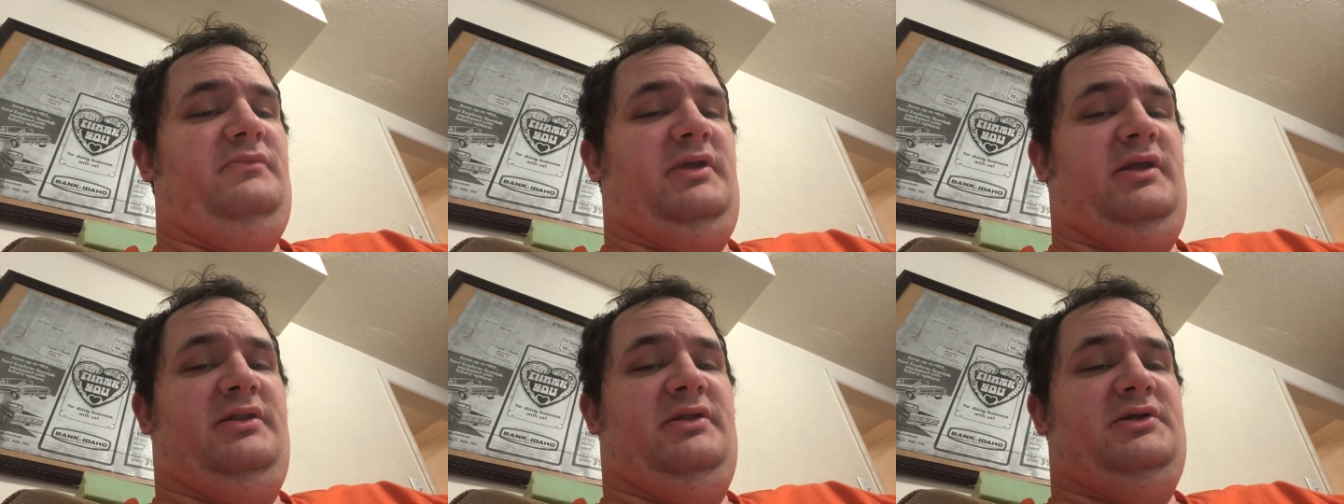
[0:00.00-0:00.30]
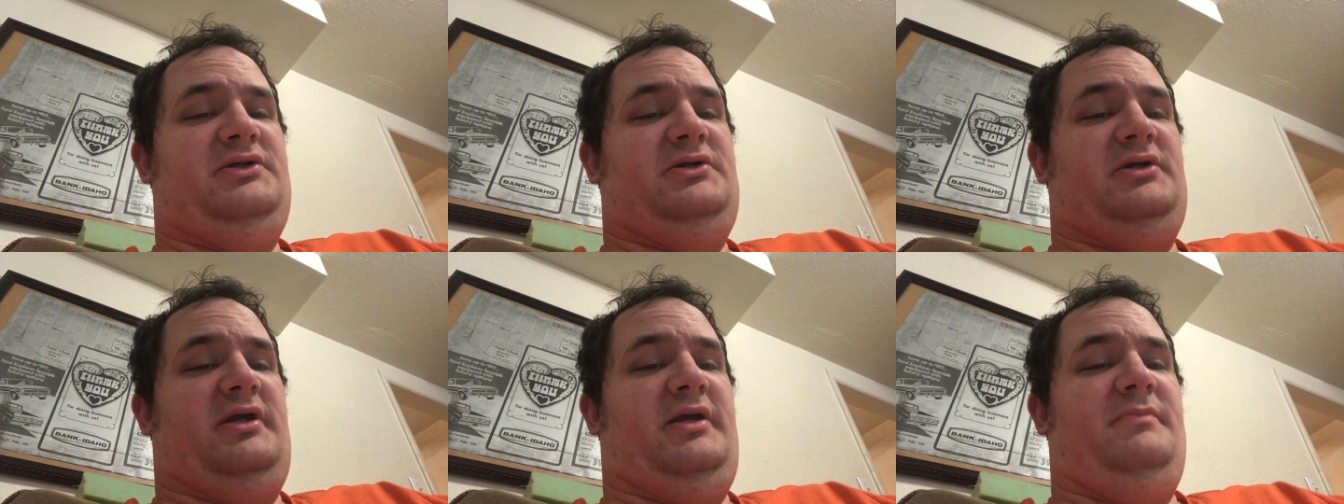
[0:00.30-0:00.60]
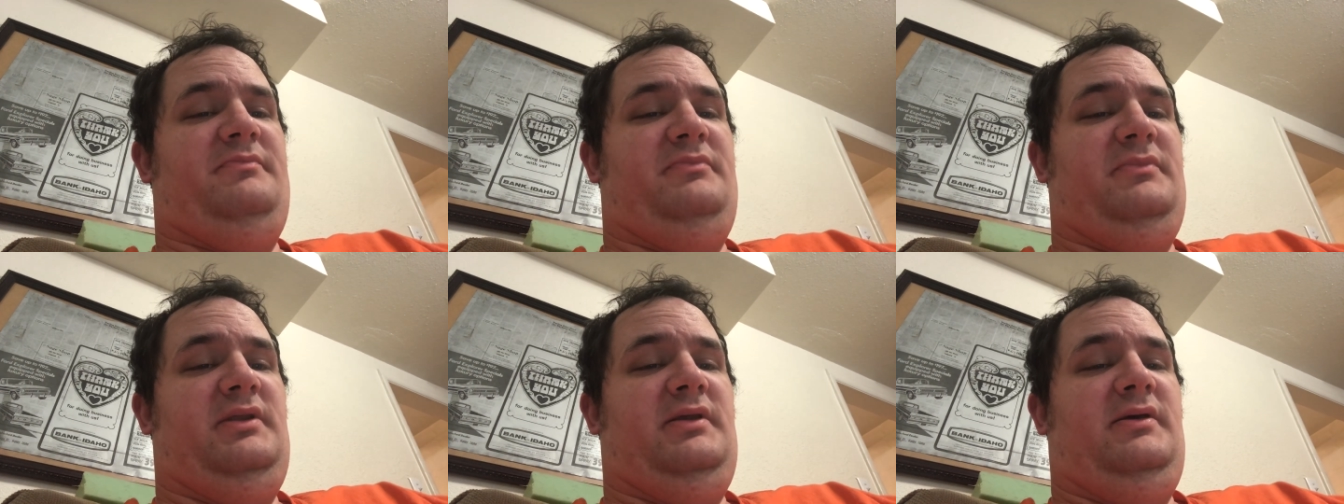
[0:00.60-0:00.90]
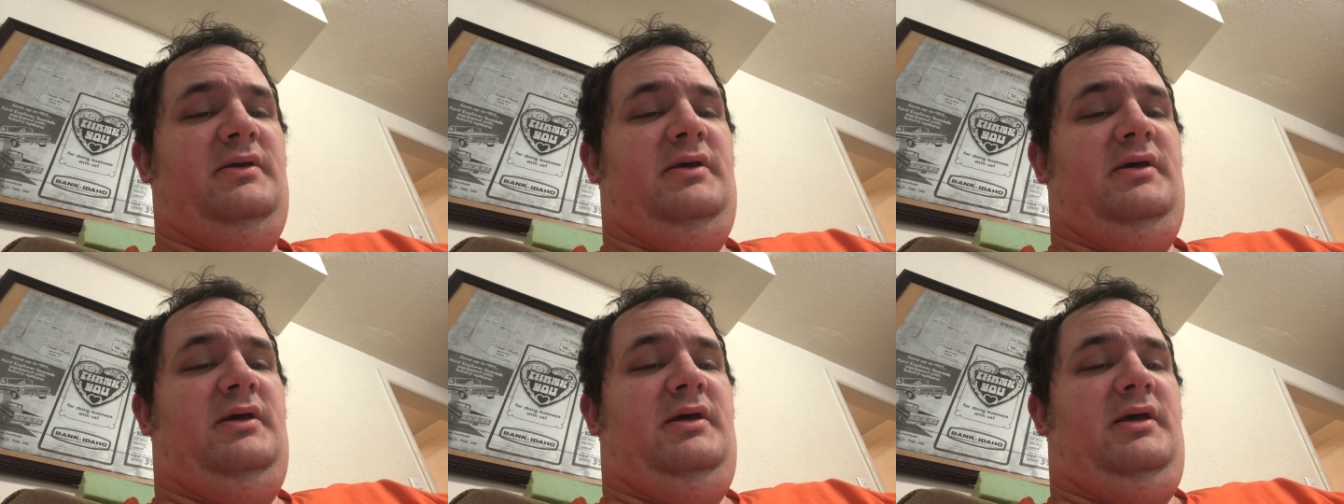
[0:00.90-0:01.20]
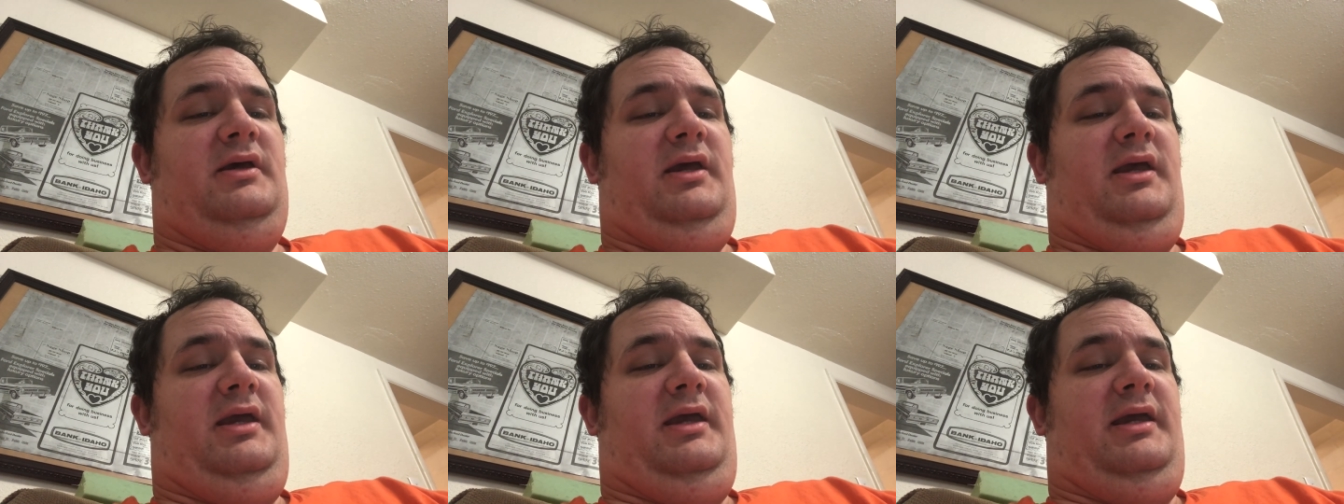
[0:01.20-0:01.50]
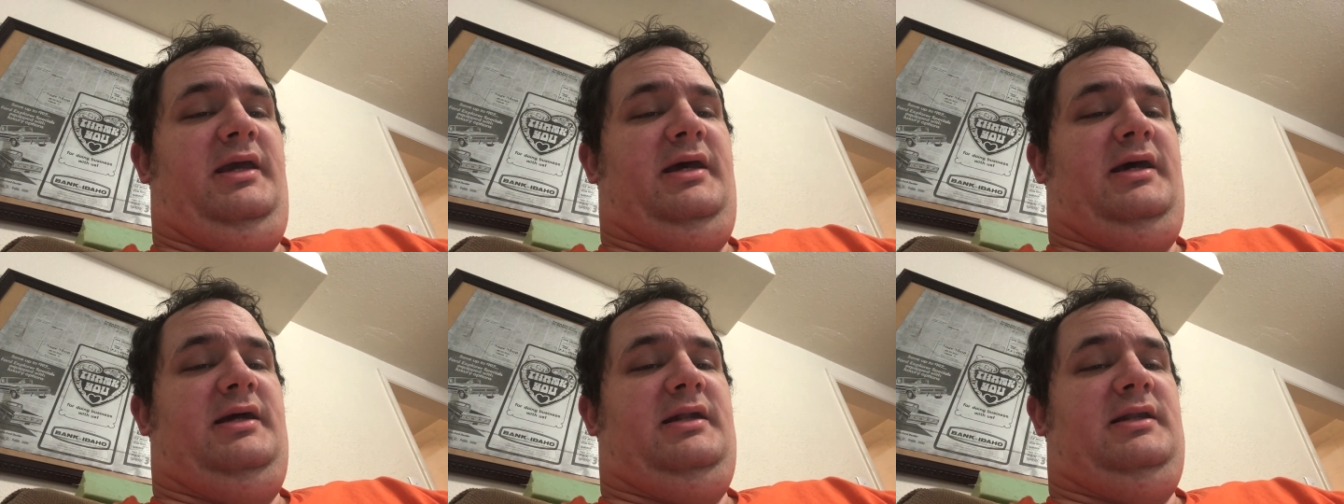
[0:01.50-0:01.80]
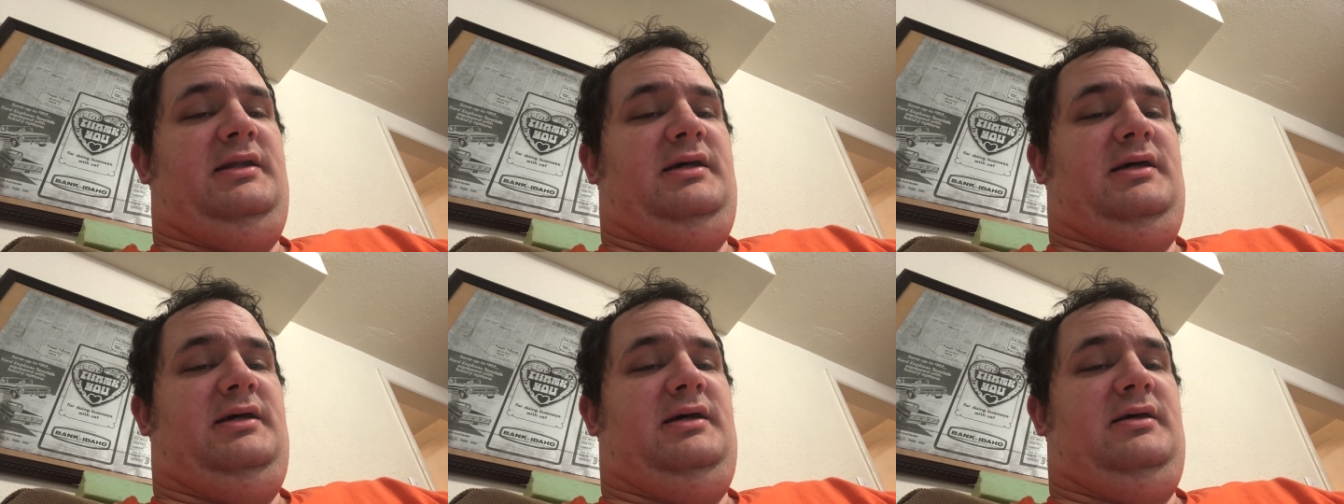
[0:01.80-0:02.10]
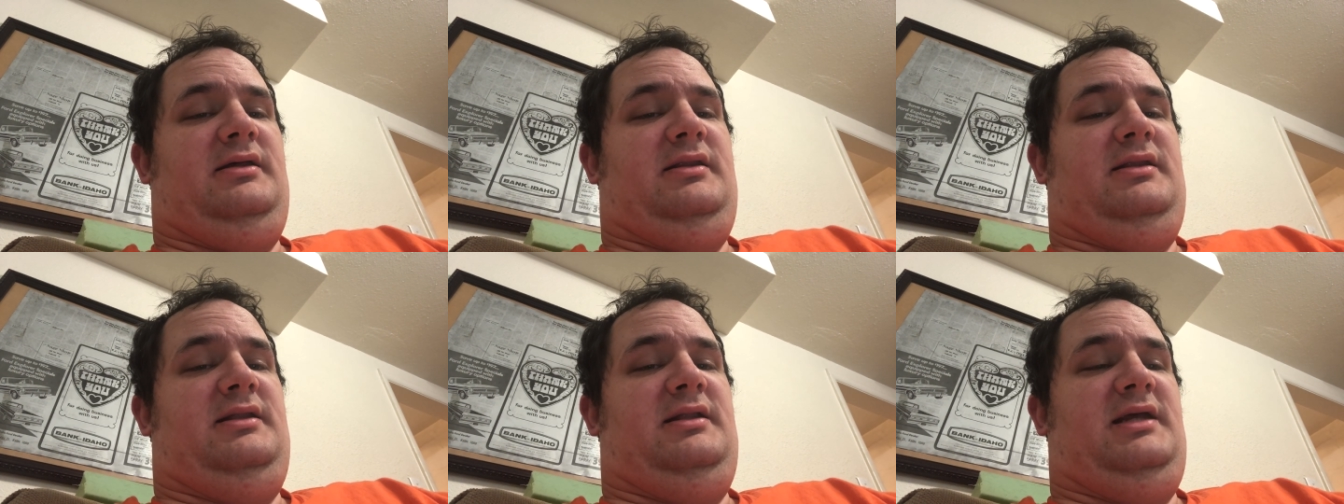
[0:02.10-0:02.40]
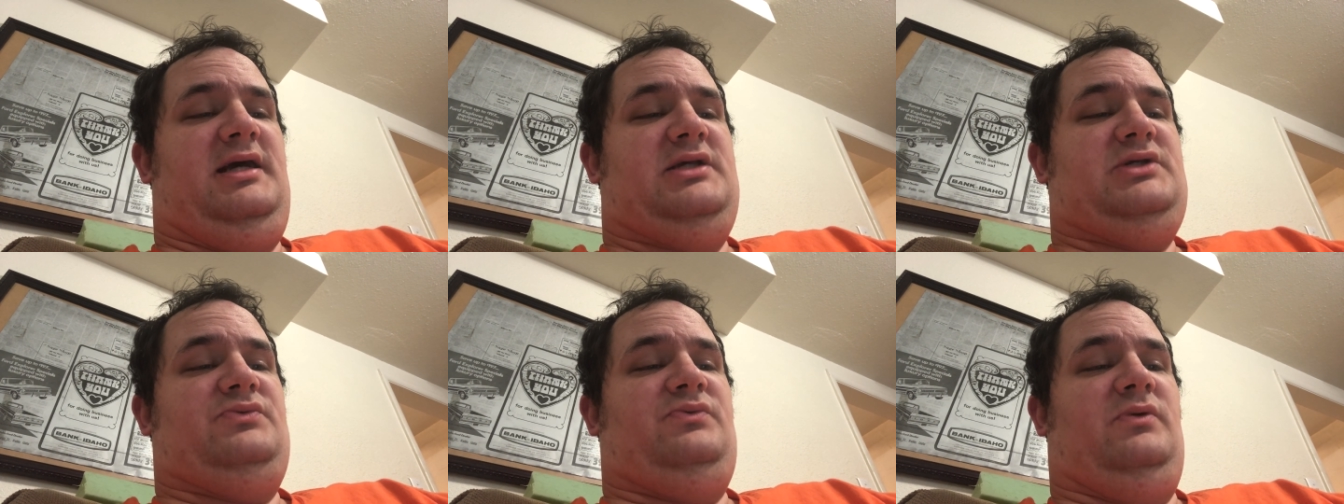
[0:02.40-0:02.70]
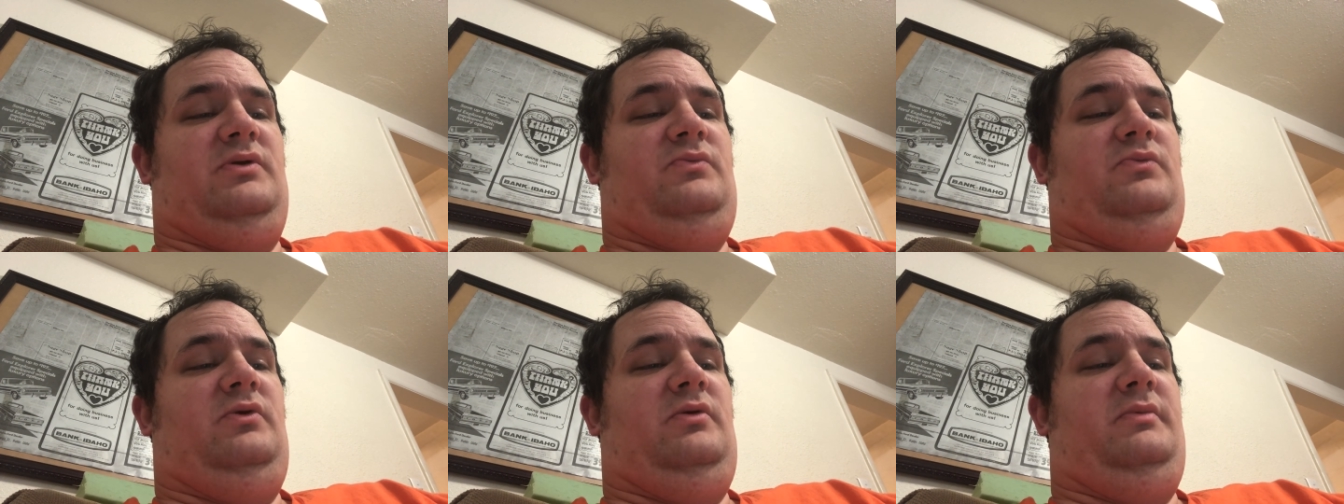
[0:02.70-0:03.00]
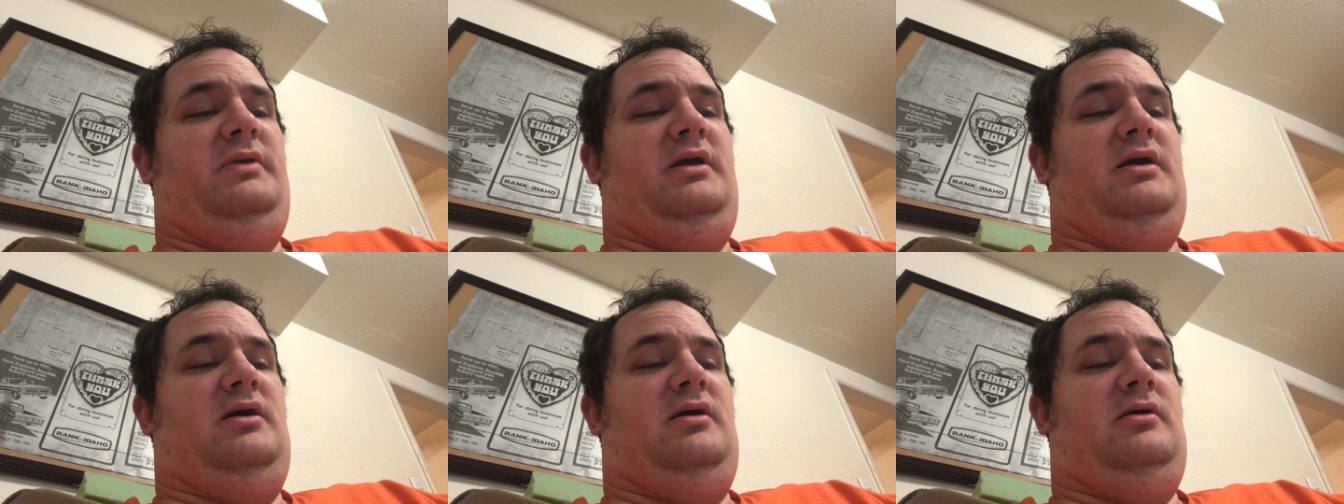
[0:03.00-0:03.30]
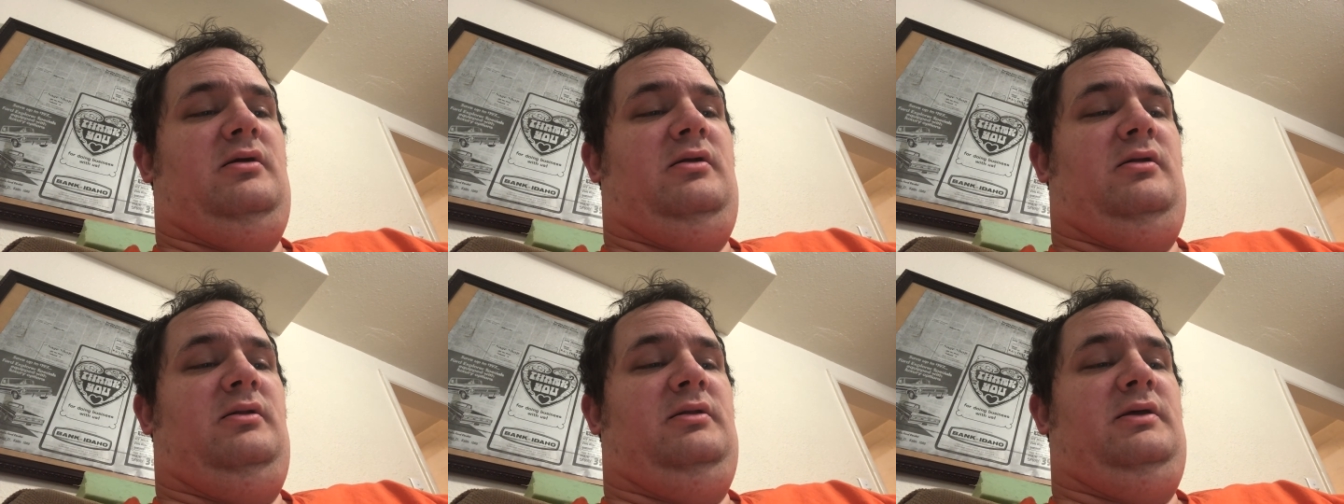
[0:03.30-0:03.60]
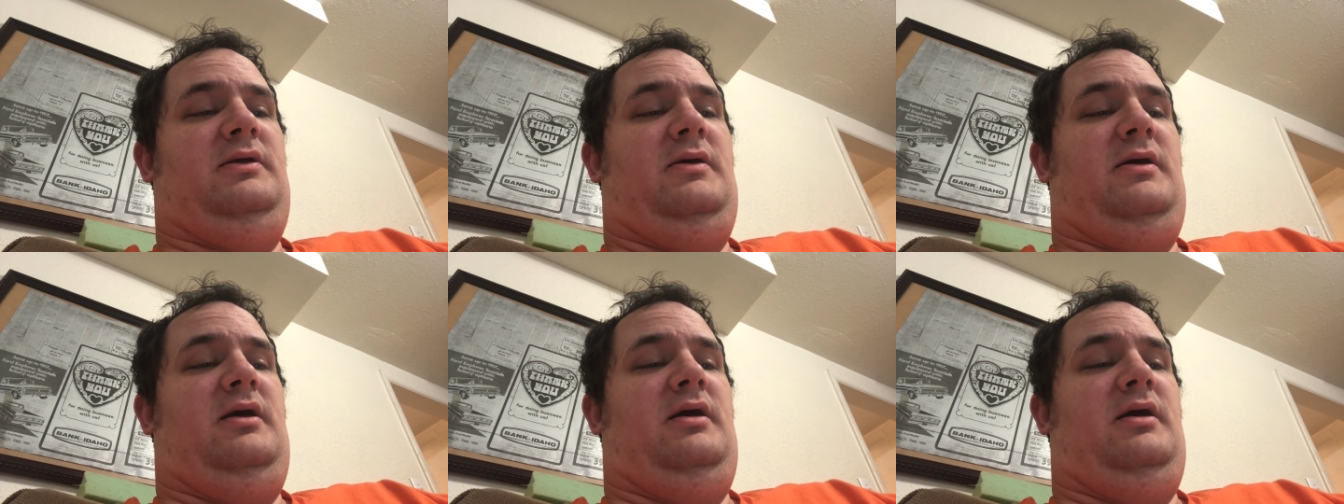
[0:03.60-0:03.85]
in the dream. And the next one will be called